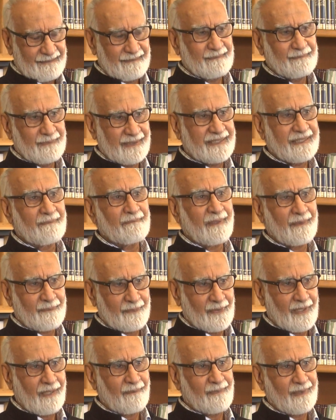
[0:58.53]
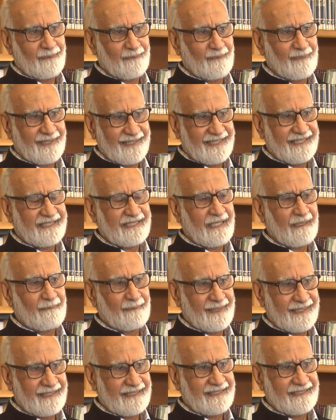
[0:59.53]
become a problem when they come
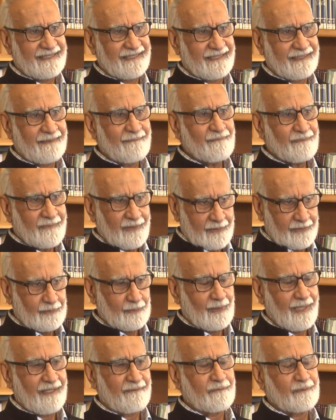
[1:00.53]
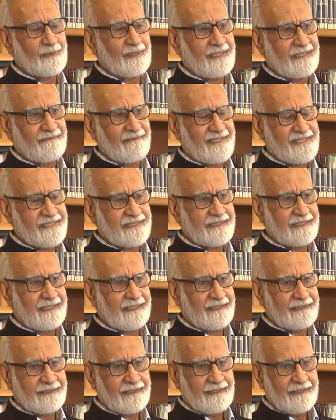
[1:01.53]
in here. You have to
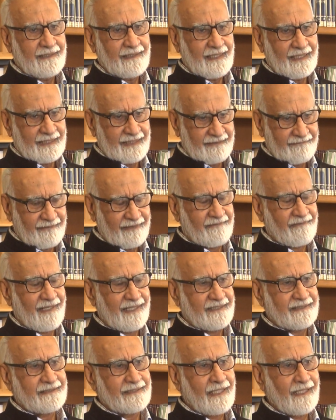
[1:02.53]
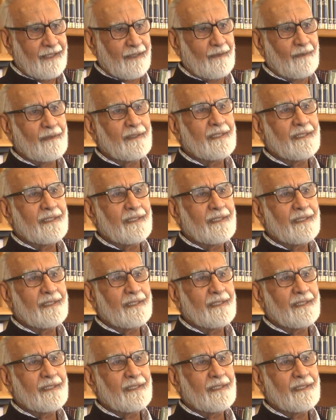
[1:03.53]
investigate. And even right now,